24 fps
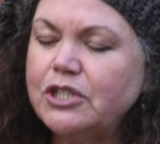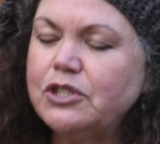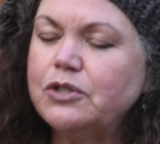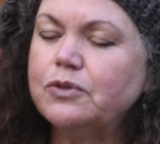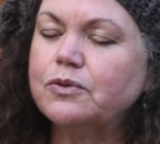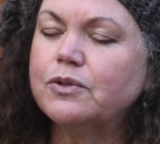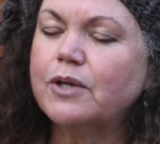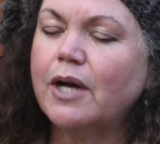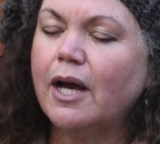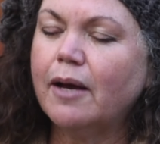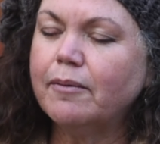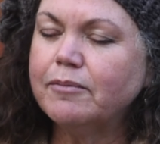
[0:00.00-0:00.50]

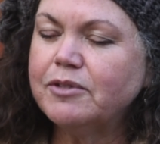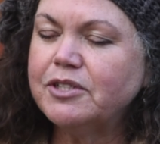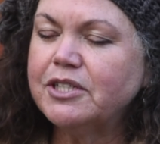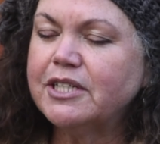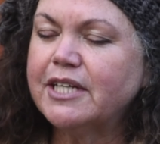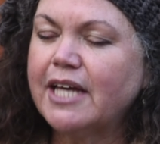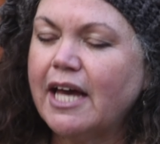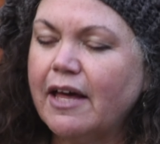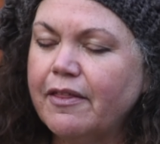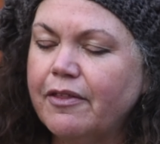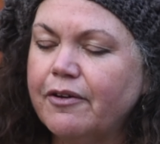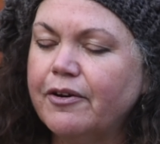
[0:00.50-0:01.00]
to come
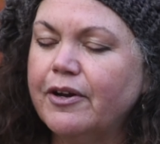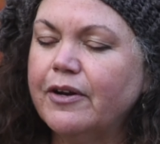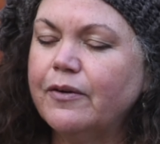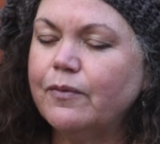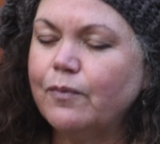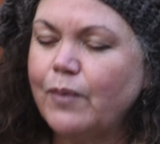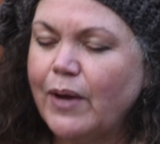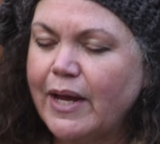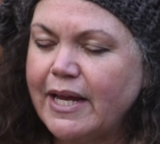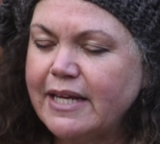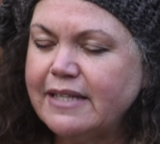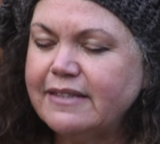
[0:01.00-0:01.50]
together in
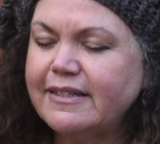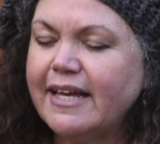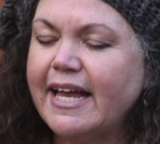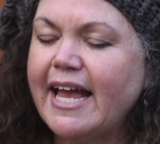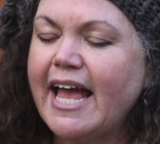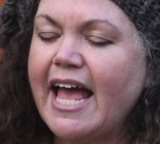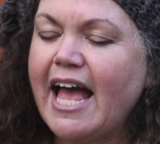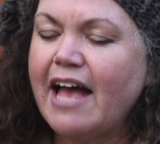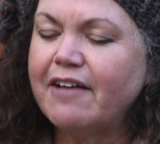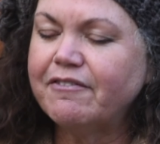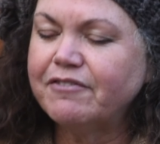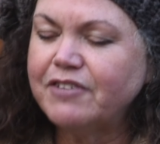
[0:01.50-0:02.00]
ways they
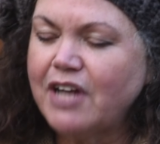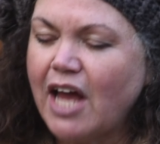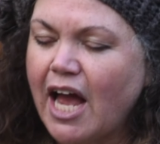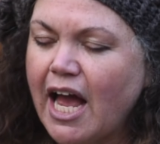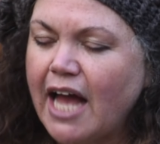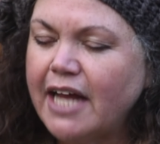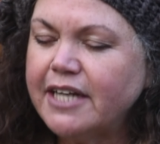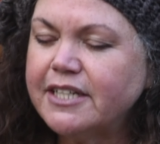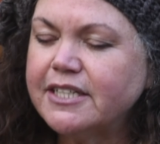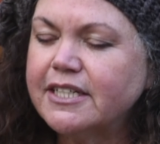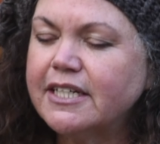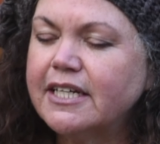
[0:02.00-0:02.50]
have
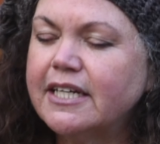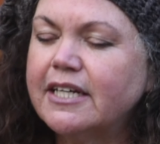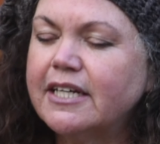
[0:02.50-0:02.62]
not